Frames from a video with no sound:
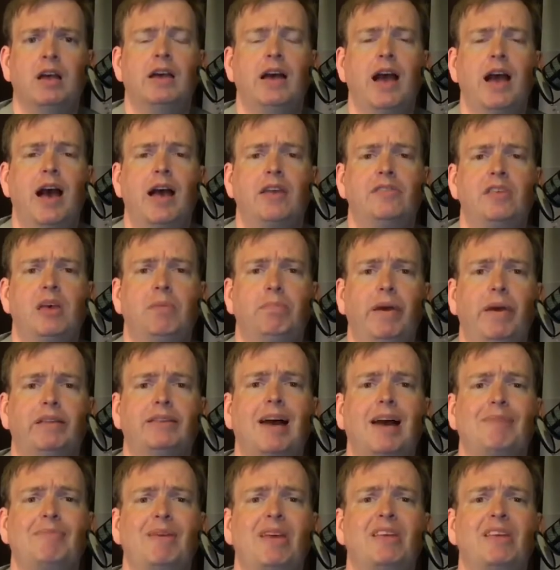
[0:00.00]
as he picked
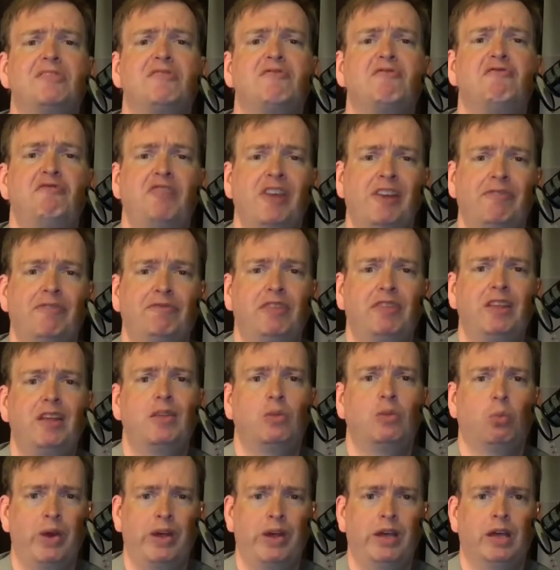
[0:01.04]
up his 50th
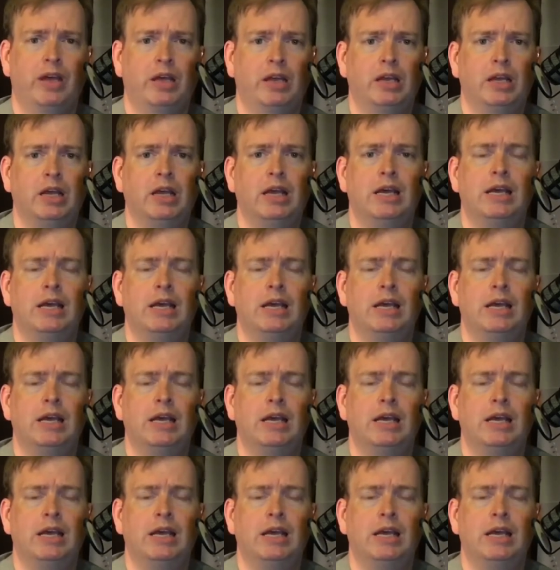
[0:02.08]
win